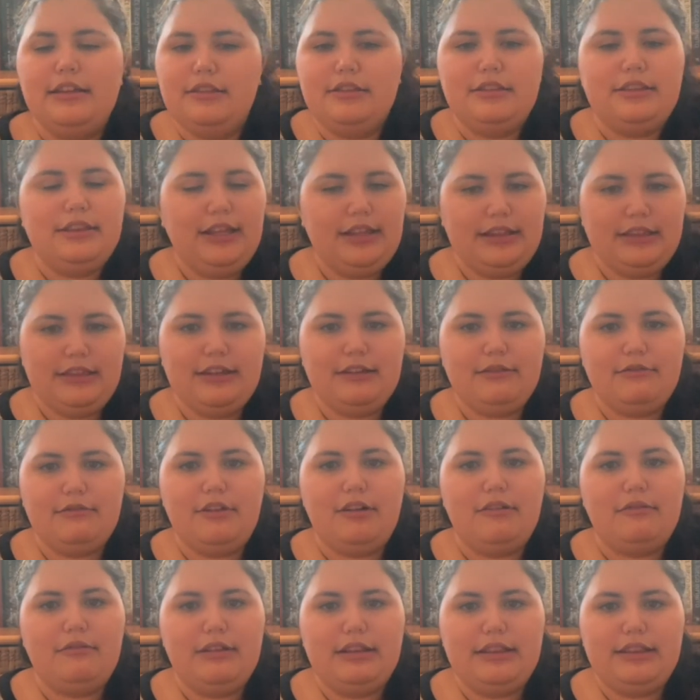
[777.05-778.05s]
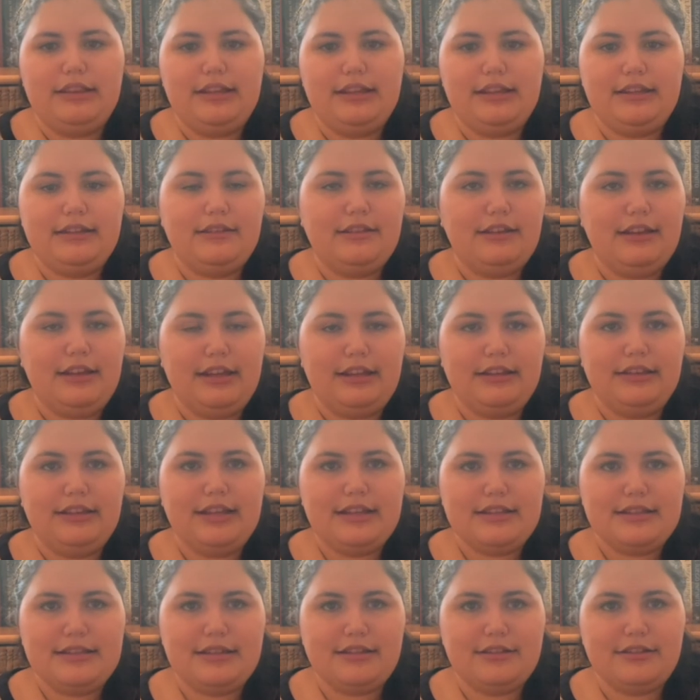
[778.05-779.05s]
Nothing wrong with that. And
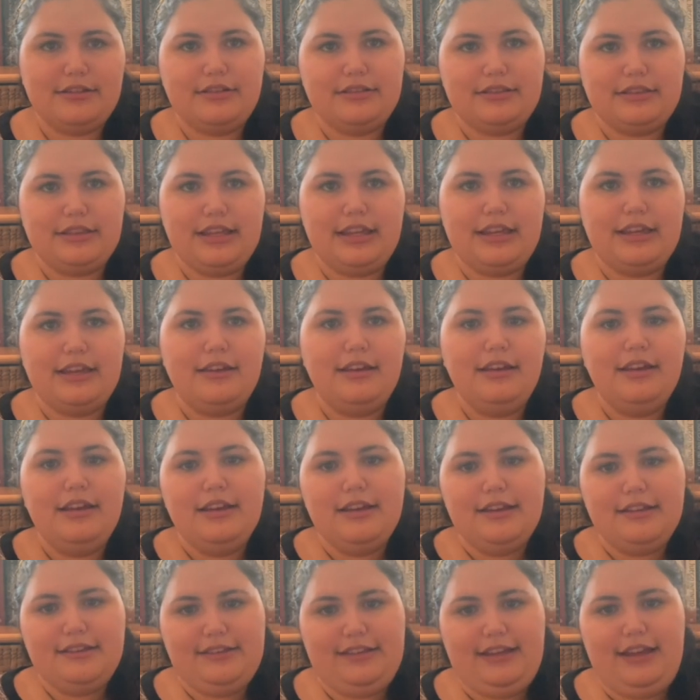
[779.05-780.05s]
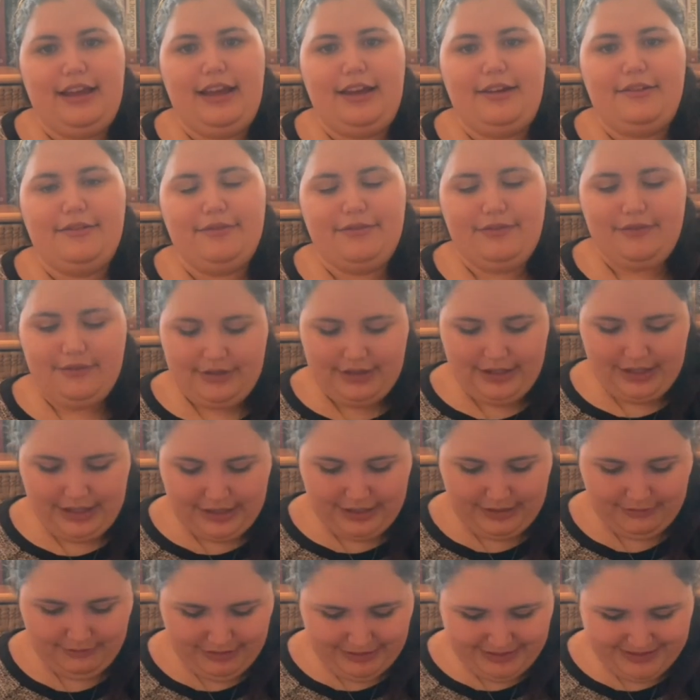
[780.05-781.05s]
that's a good thing to have.
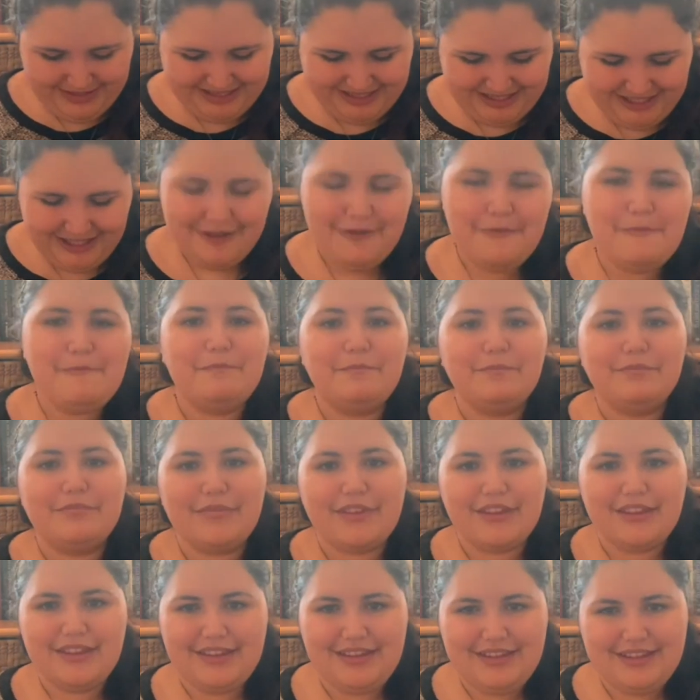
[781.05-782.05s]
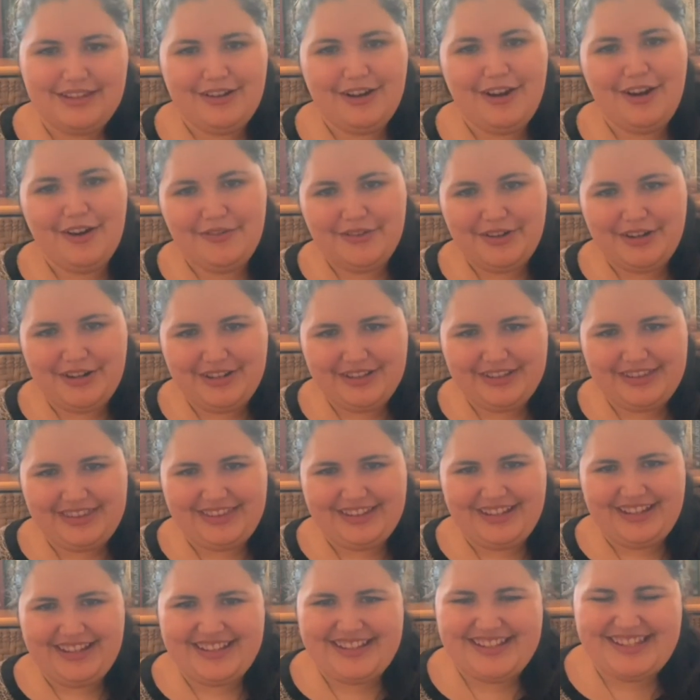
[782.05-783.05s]
Anyways, overall
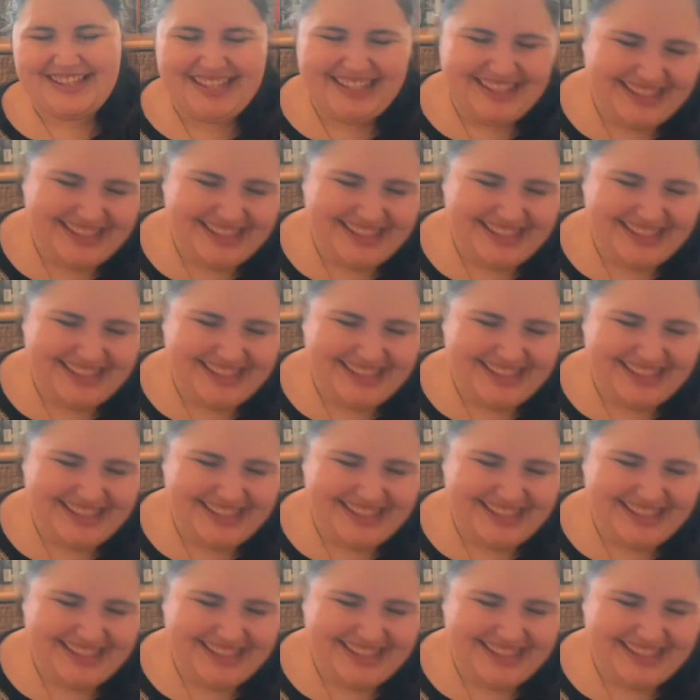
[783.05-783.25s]
thoughts.